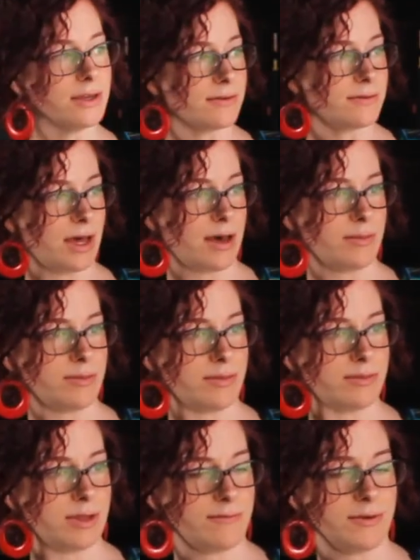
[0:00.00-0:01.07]

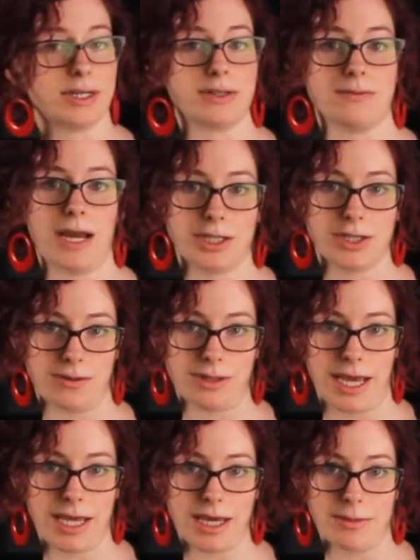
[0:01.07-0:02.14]
a very directional
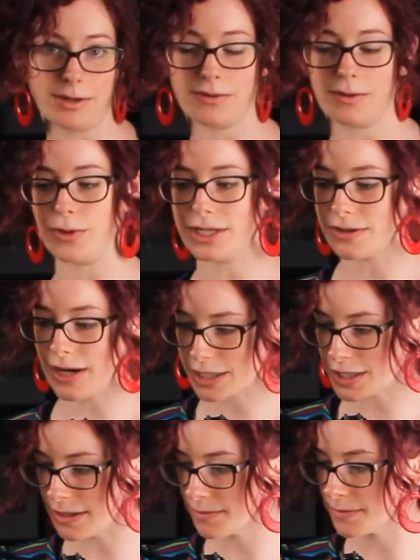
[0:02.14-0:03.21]
light coming from one
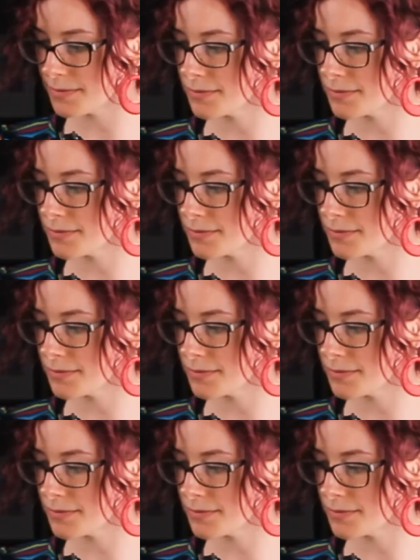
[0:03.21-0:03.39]
direction.